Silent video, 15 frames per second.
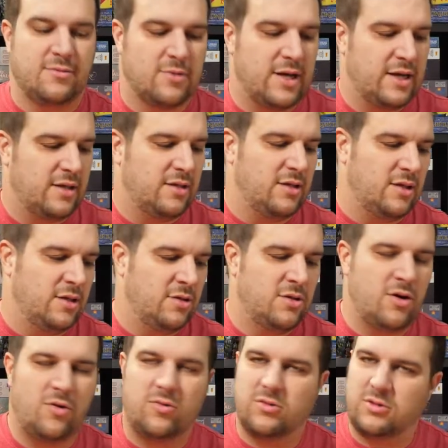Right? You
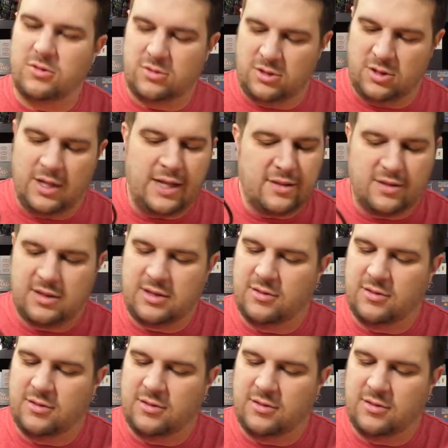don't let